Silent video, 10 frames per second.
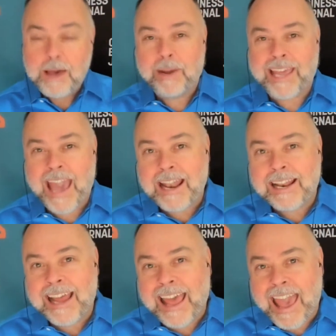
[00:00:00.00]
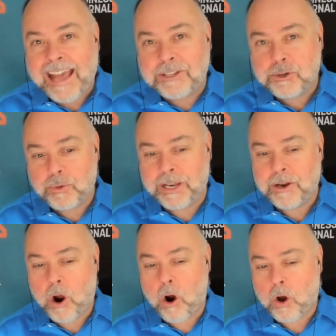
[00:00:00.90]
But Canada and Sweden
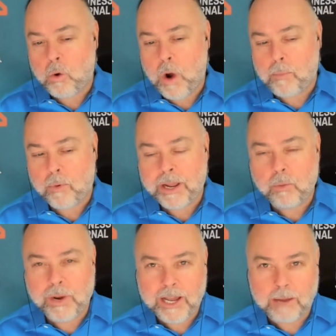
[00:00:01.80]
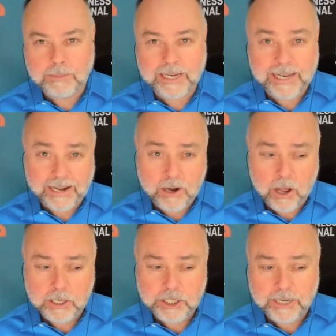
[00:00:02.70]
are cooperating when it comes to
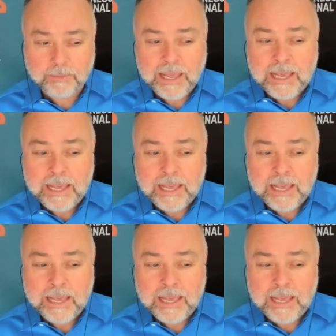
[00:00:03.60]
technology.